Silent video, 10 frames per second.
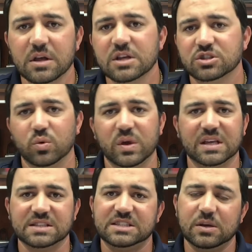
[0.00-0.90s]
So we
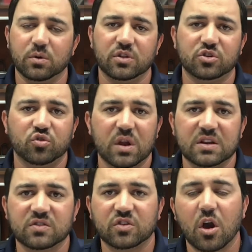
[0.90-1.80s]
can see where the trend
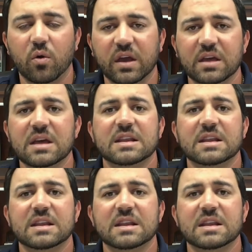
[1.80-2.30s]
is going.